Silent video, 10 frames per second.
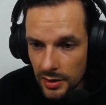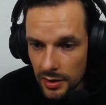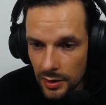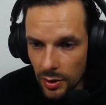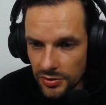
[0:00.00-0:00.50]

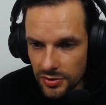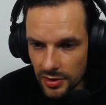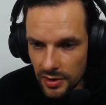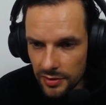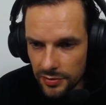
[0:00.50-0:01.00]

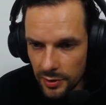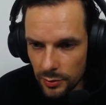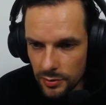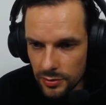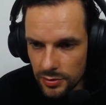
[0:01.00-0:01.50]
Question: If
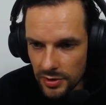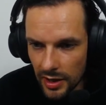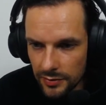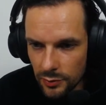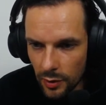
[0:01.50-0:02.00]
Luke
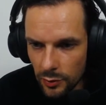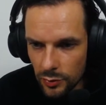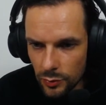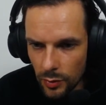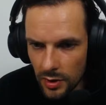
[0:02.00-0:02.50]
saved
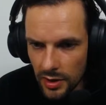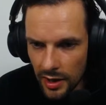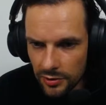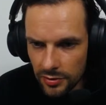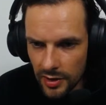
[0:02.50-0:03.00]
Grogu, what
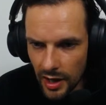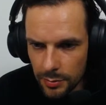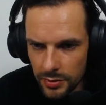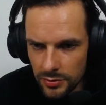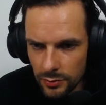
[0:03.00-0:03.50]
actually
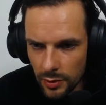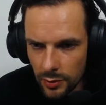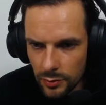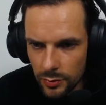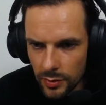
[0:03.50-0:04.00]
happened to
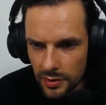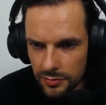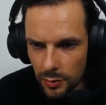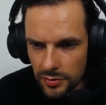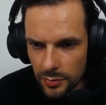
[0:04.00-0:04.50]
Grogu when The
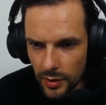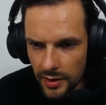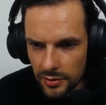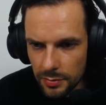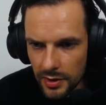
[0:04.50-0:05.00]
Force
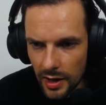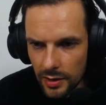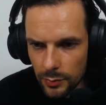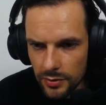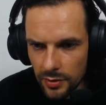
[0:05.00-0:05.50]
Awakens
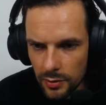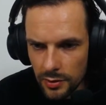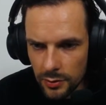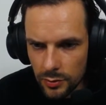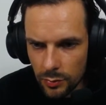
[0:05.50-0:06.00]
began? We saw
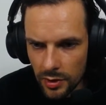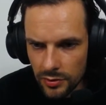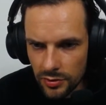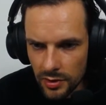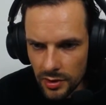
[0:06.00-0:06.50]
Luke
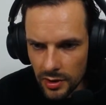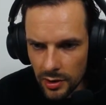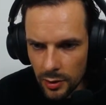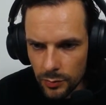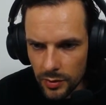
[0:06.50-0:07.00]
watching
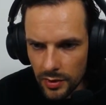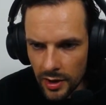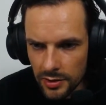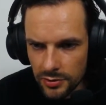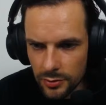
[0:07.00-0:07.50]
alone with
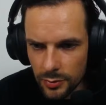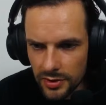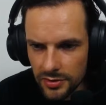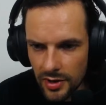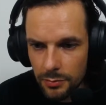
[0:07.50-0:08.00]
R2,
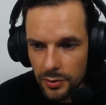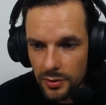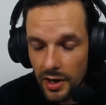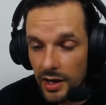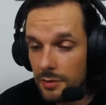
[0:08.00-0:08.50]
his temple
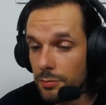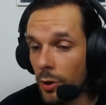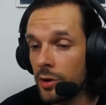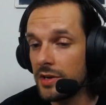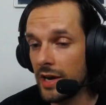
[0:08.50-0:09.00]
getting
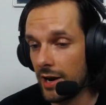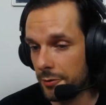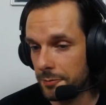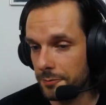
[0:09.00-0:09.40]
burned down.